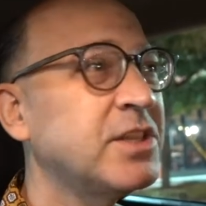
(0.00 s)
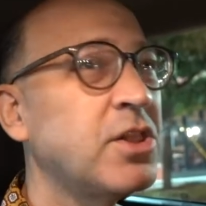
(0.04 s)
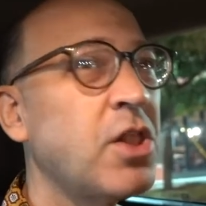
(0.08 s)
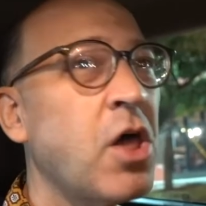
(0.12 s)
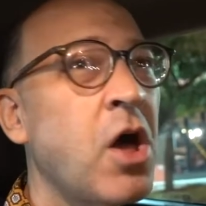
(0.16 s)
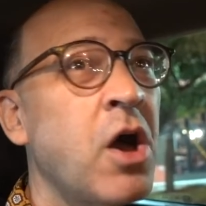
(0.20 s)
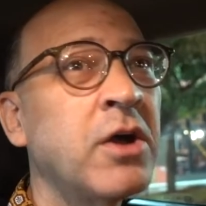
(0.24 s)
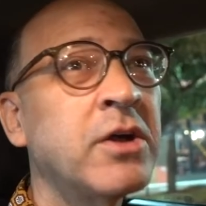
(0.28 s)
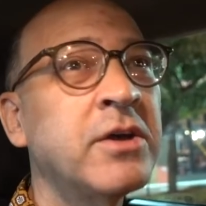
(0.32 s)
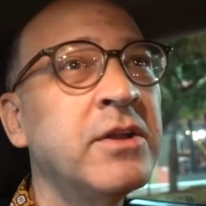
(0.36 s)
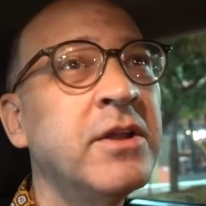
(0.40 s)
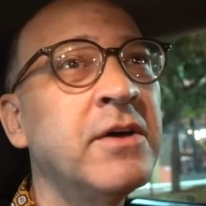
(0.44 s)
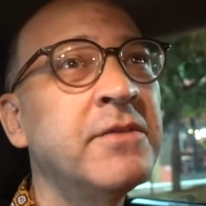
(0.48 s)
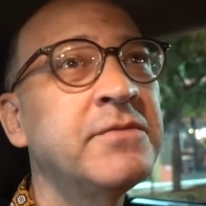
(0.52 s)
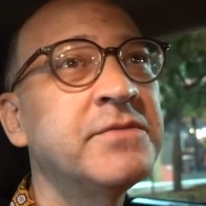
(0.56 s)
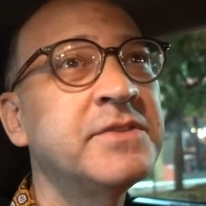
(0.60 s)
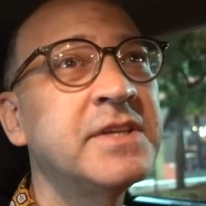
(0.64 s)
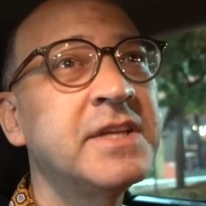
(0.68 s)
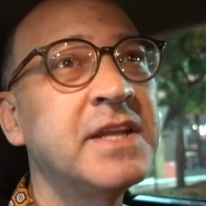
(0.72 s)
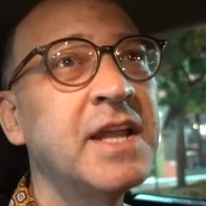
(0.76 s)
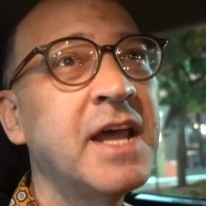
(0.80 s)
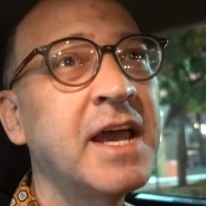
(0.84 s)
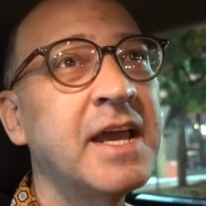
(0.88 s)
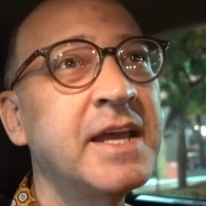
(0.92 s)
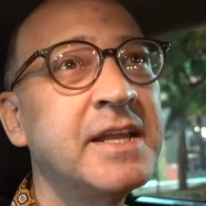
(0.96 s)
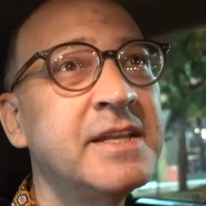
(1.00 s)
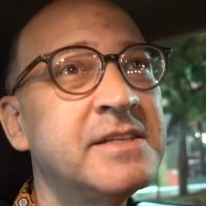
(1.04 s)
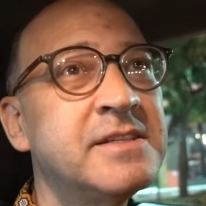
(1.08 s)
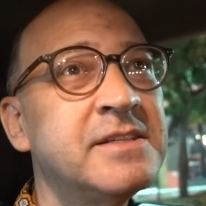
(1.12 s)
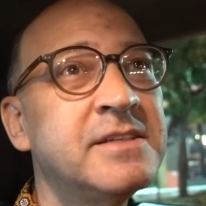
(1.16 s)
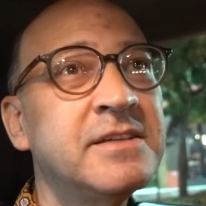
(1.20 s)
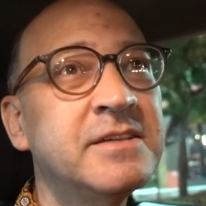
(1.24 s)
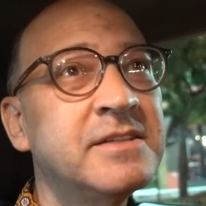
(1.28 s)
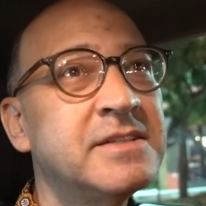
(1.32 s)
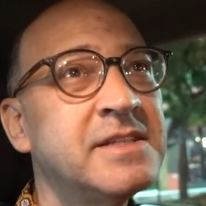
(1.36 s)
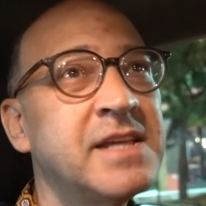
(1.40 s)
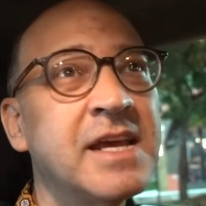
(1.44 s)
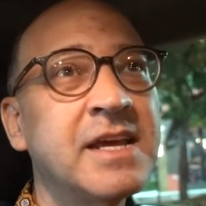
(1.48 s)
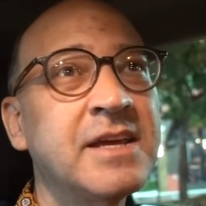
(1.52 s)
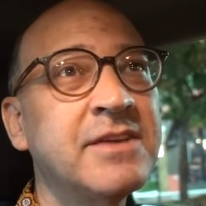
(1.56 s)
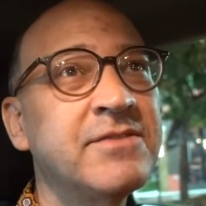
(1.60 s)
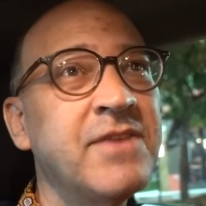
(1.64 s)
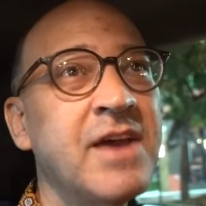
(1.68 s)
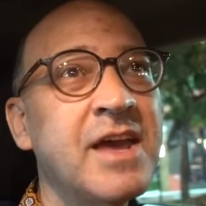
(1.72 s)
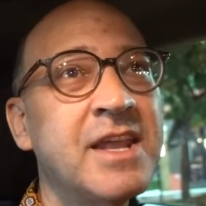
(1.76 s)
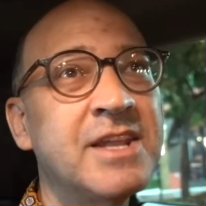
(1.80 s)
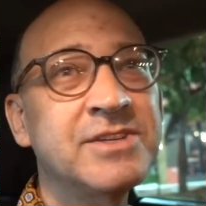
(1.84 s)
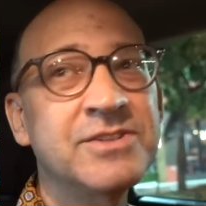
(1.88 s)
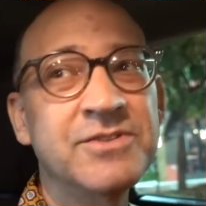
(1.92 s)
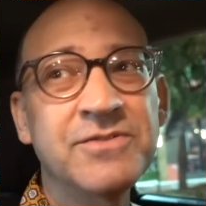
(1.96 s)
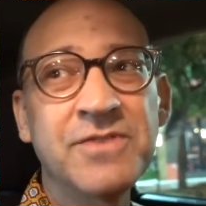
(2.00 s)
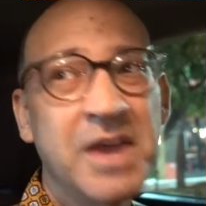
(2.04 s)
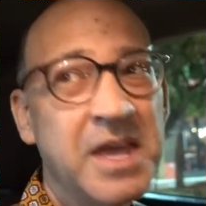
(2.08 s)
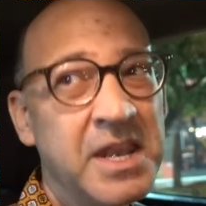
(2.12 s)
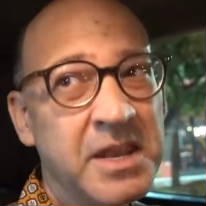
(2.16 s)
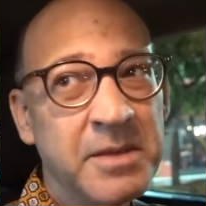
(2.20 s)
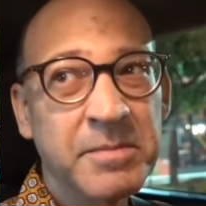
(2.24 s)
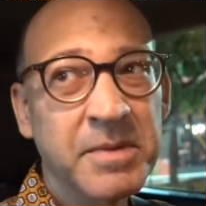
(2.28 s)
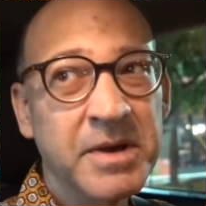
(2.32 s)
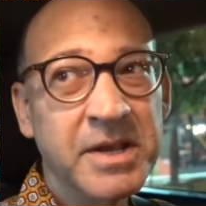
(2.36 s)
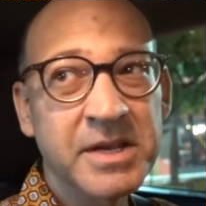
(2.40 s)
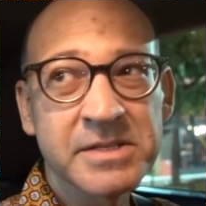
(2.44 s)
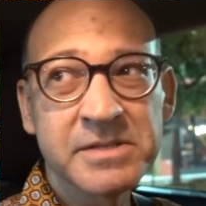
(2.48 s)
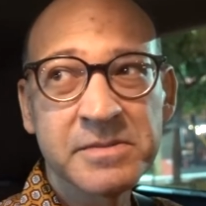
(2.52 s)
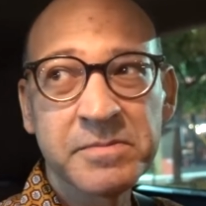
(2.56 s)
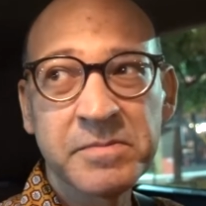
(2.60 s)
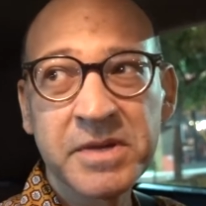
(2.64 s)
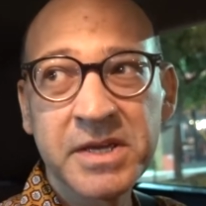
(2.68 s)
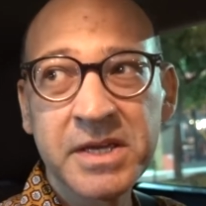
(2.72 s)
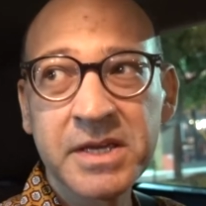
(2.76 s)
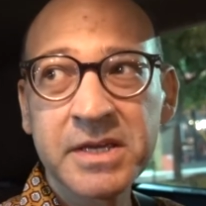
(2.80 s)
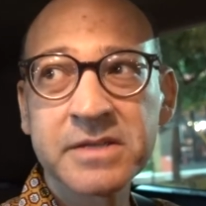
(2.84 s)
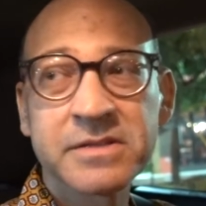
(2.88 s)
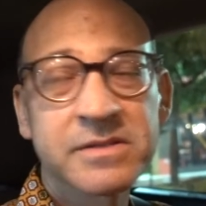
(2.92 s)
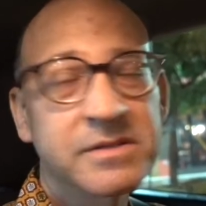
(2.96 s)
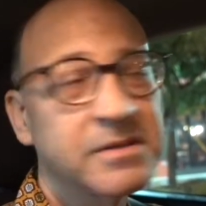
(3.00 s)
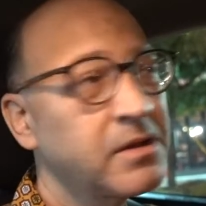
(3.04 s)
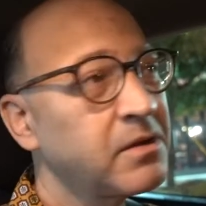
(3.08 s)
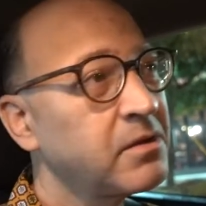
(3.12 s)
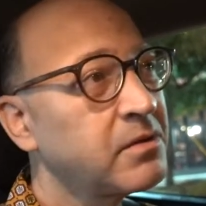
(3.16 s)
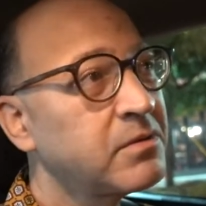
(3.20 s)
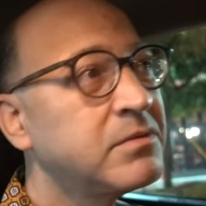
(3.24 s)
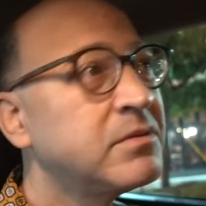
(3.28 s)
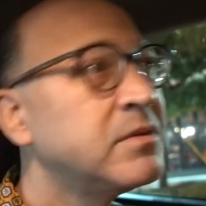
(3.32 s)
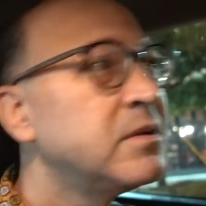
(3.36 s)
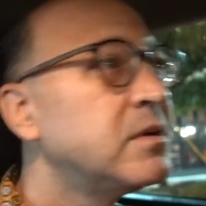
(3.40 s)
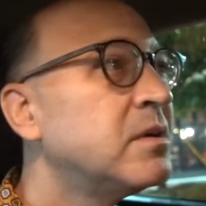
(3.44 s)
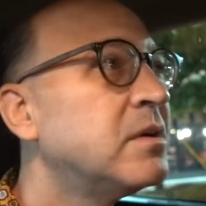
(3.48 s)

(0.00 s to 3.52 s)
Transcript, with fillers: long enough tonight to take advantage of anybody's peak, so